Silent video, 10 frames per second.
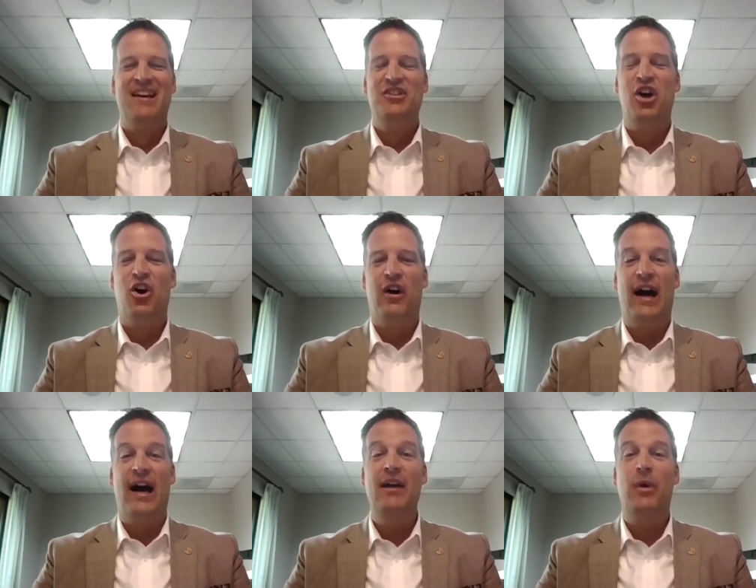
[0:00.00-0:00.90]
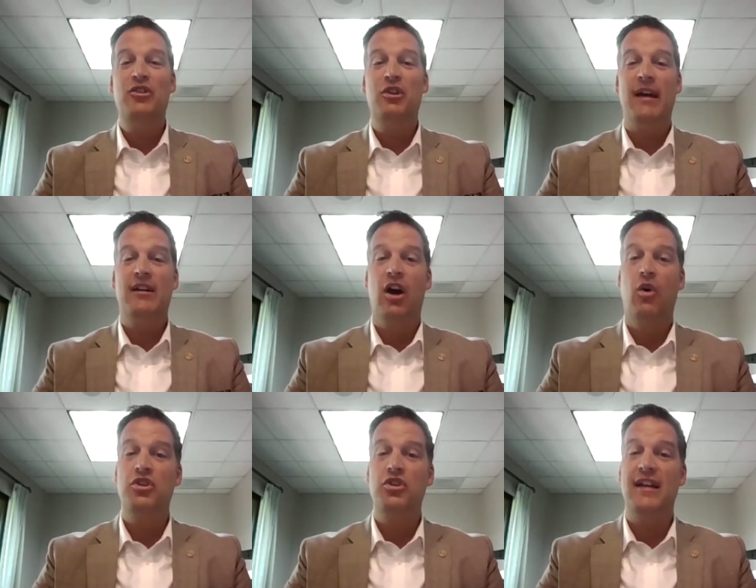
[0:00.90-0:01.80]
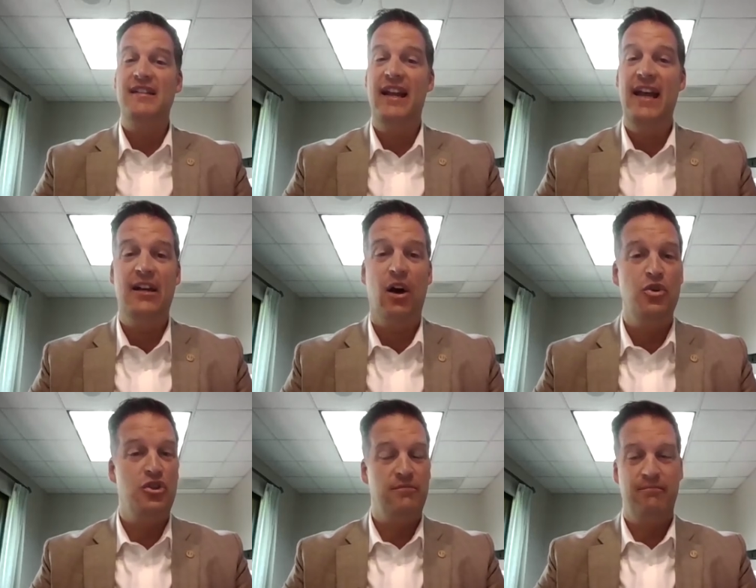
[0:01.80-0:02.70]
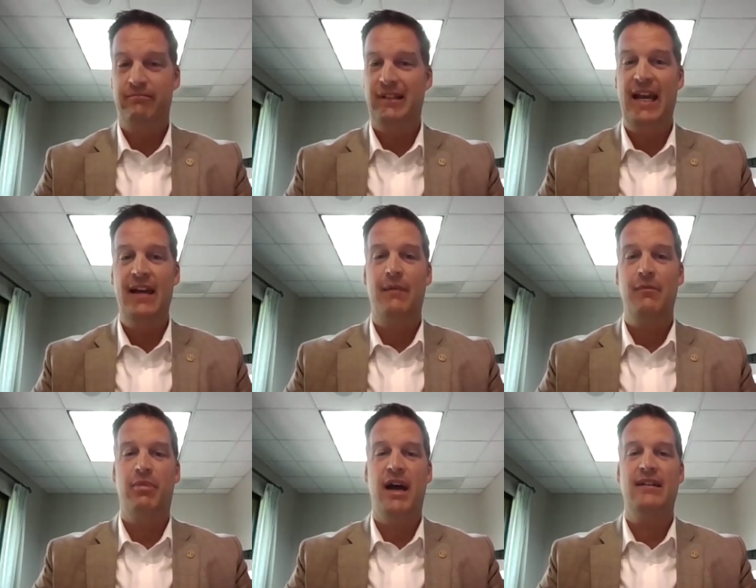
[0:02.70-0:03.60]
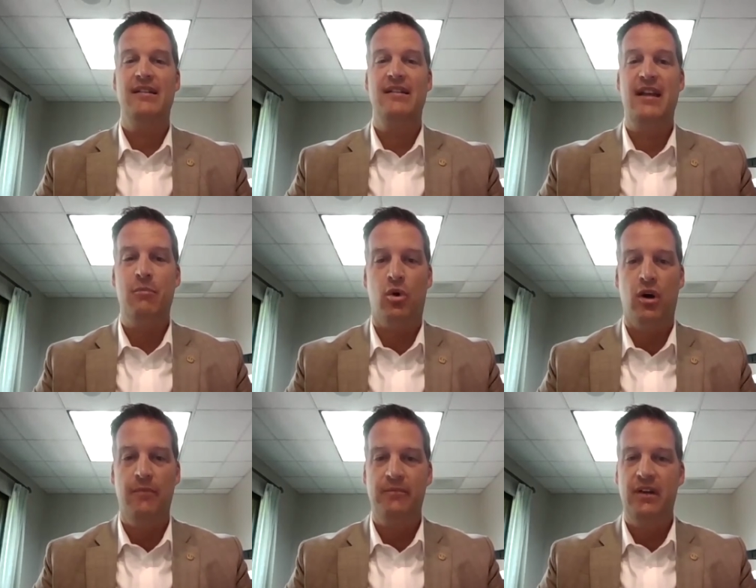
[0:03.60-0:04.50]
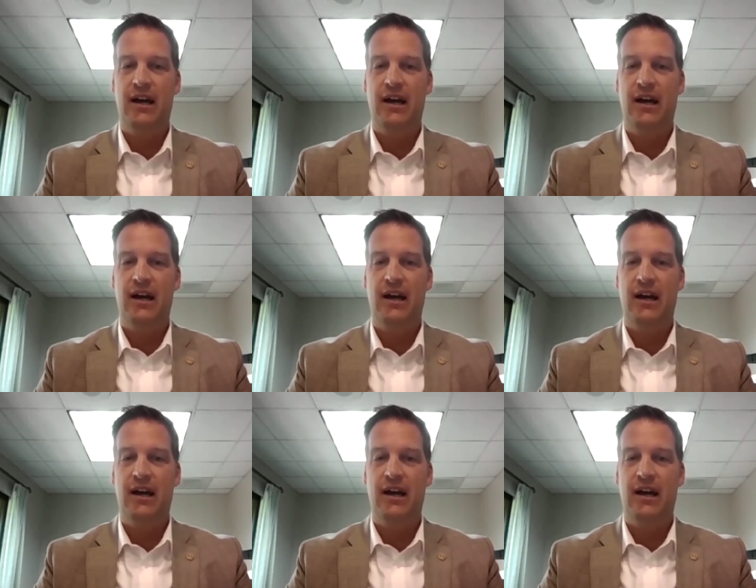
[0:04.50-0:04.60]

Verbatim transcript: So I went to my coach and I said, "Hey, coach, can't come to practice anymore.